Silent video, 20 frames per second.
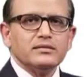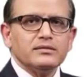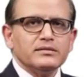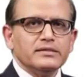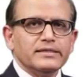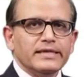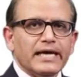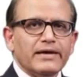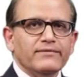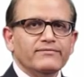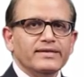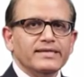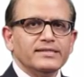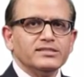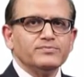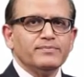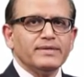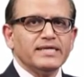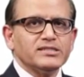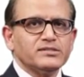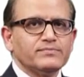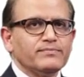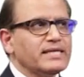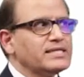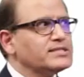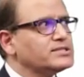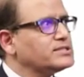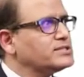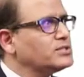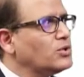The evidence-based
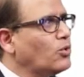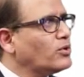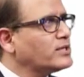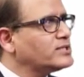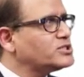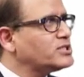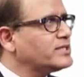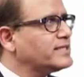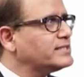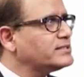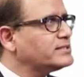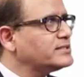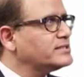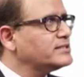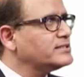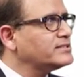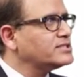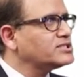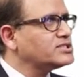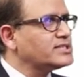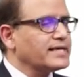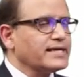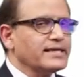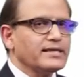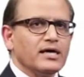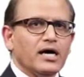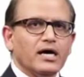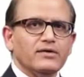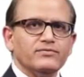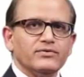medicine originated in the
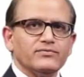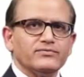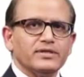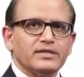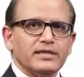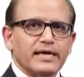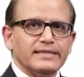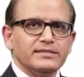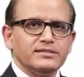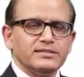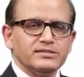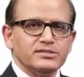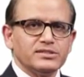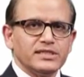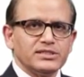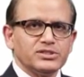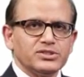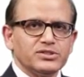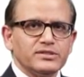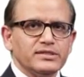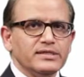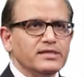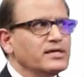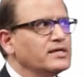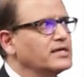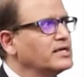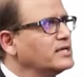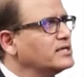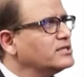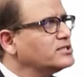second half of the 19th century.
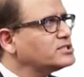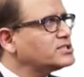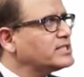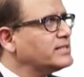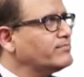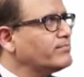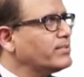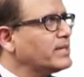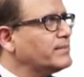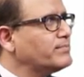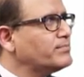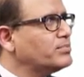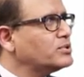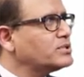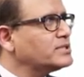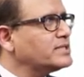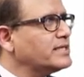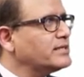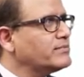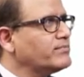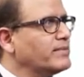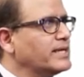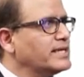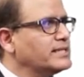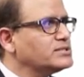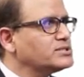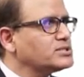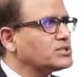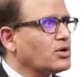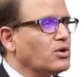Simply put, it
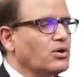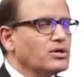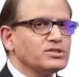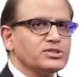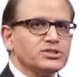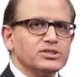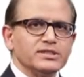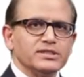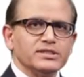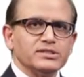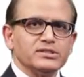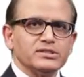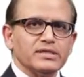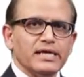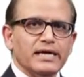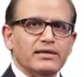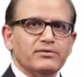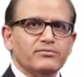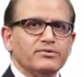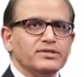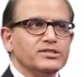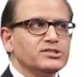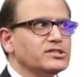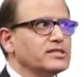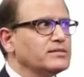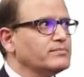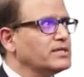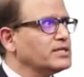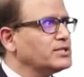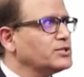means conscious and
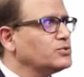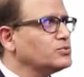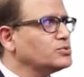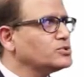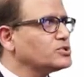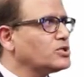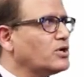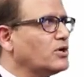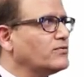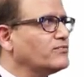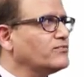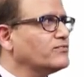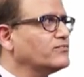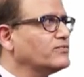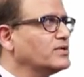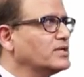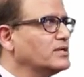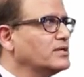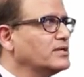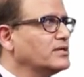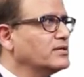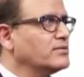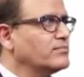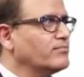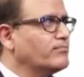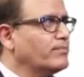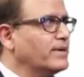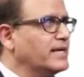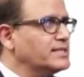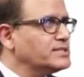reasonable use of
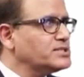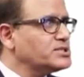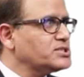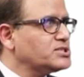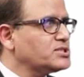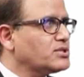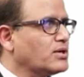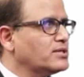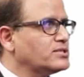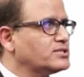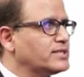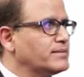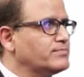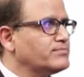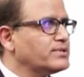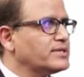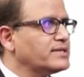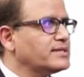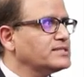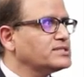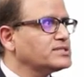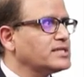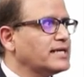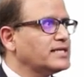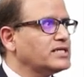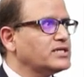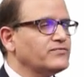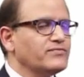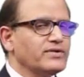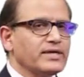best contemporary
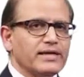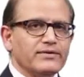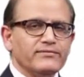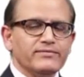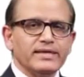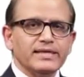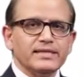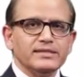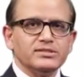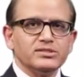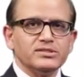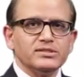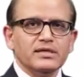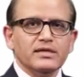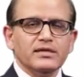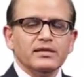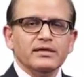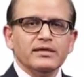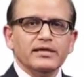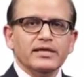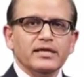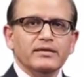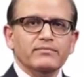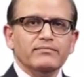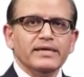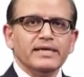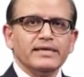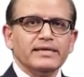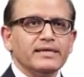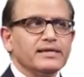scientific evidence in
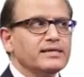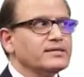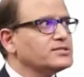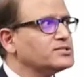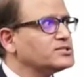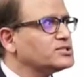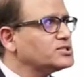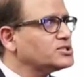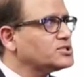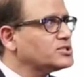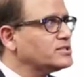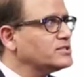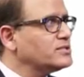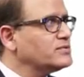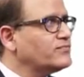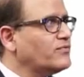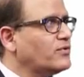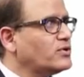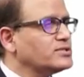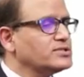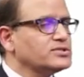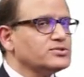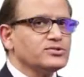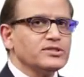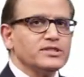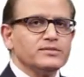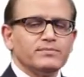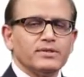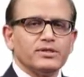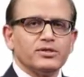making a decision for the
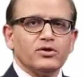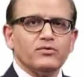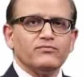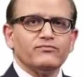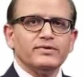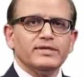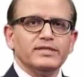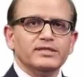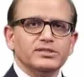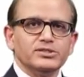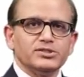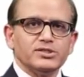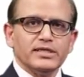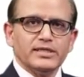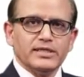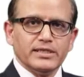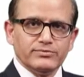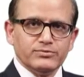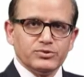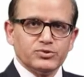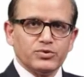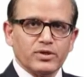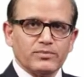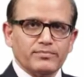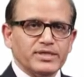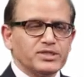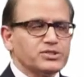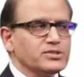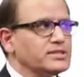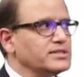treatment of each individual
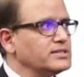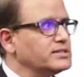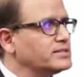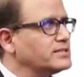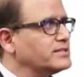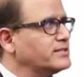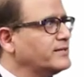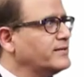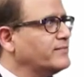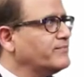patient.